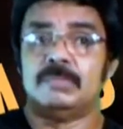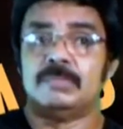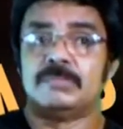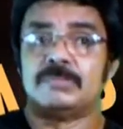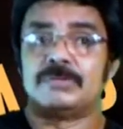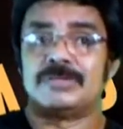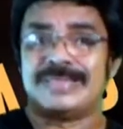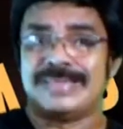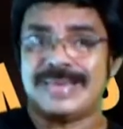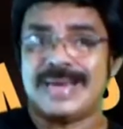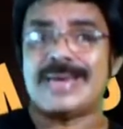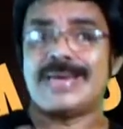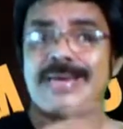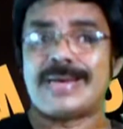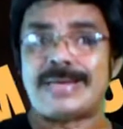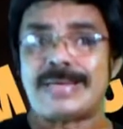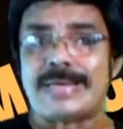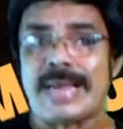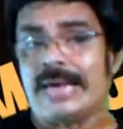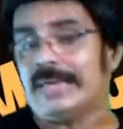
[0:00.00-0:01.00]

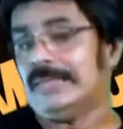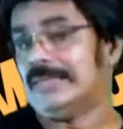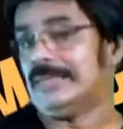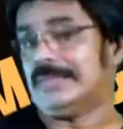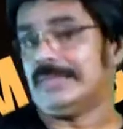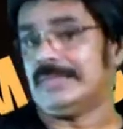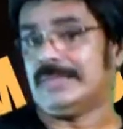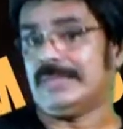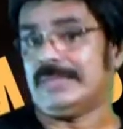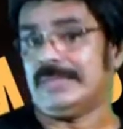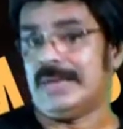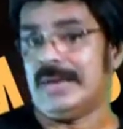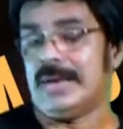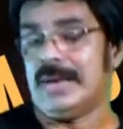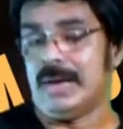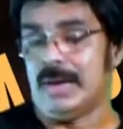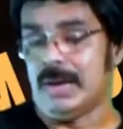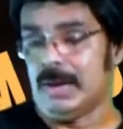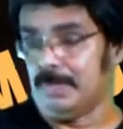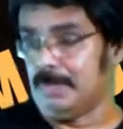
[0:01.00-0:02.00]
stated that
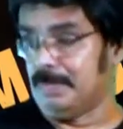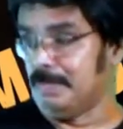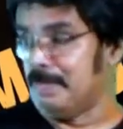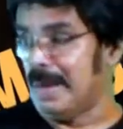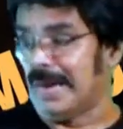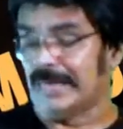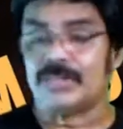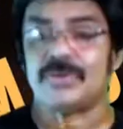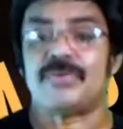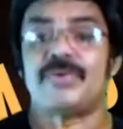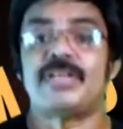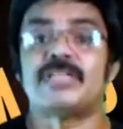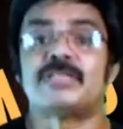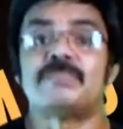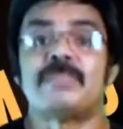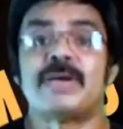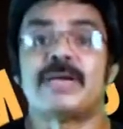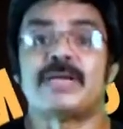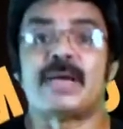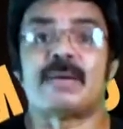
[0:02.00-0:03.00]
matter is
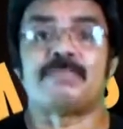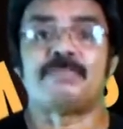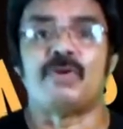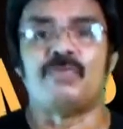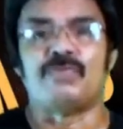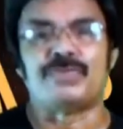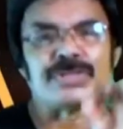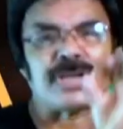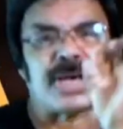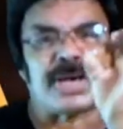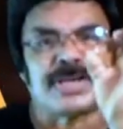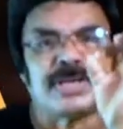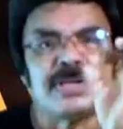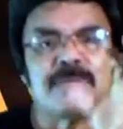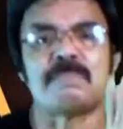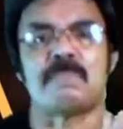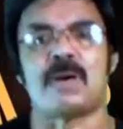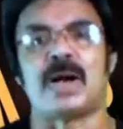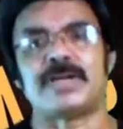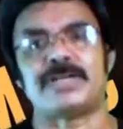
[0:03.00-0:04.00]
made up of tiny
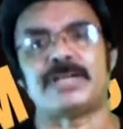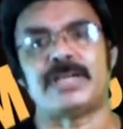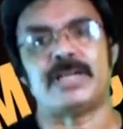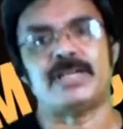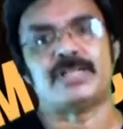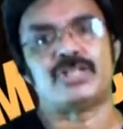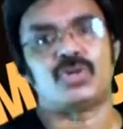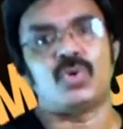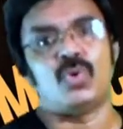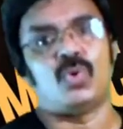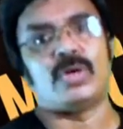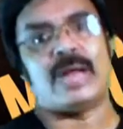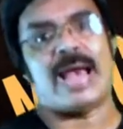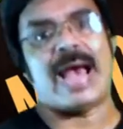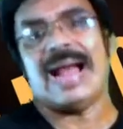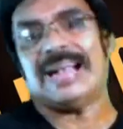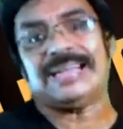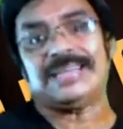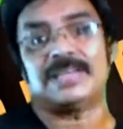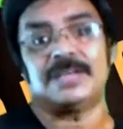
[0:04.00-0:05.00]
particles called
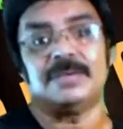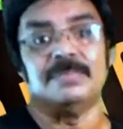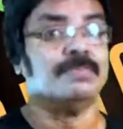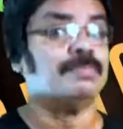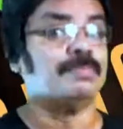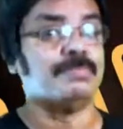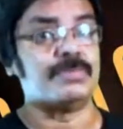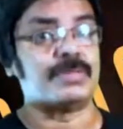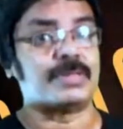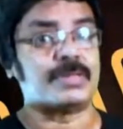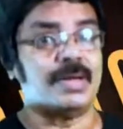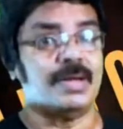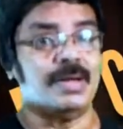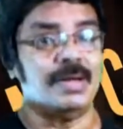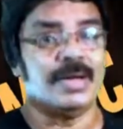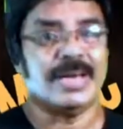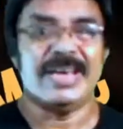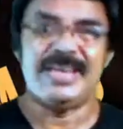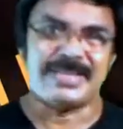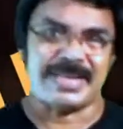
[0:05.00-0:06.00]
atoms.
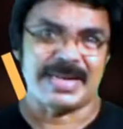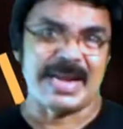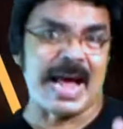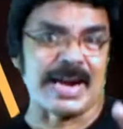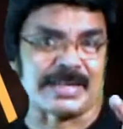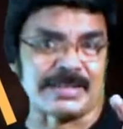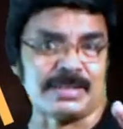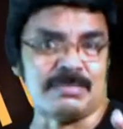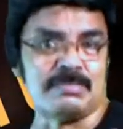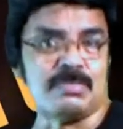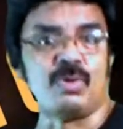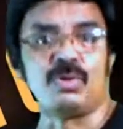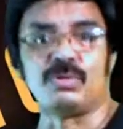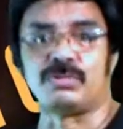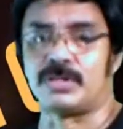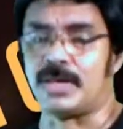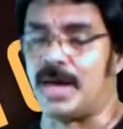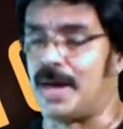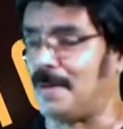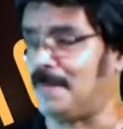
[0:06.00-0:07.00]
He said
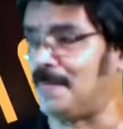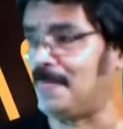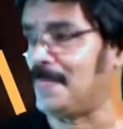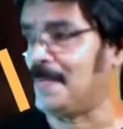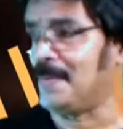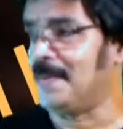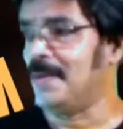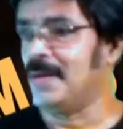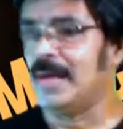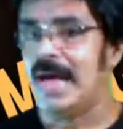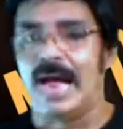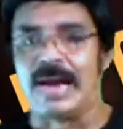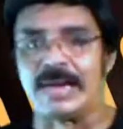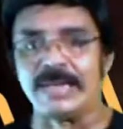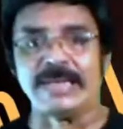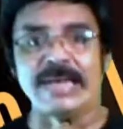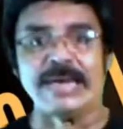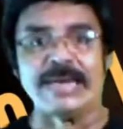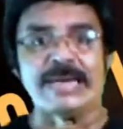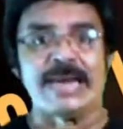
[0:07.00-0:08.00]
atomosa,
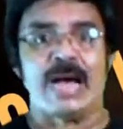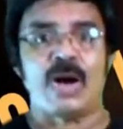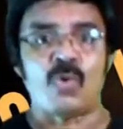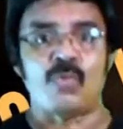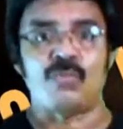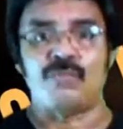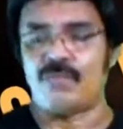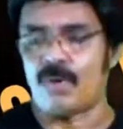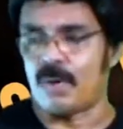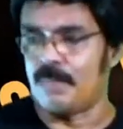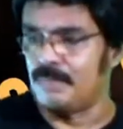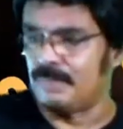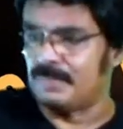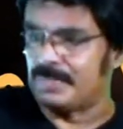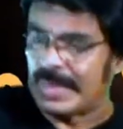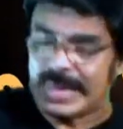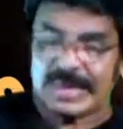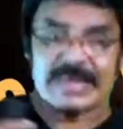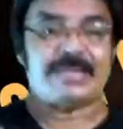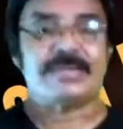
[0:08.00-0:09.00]
and then now
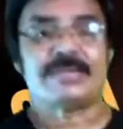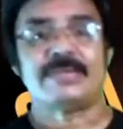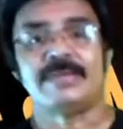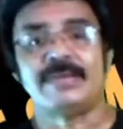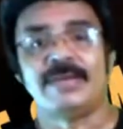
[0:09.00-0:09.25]
from that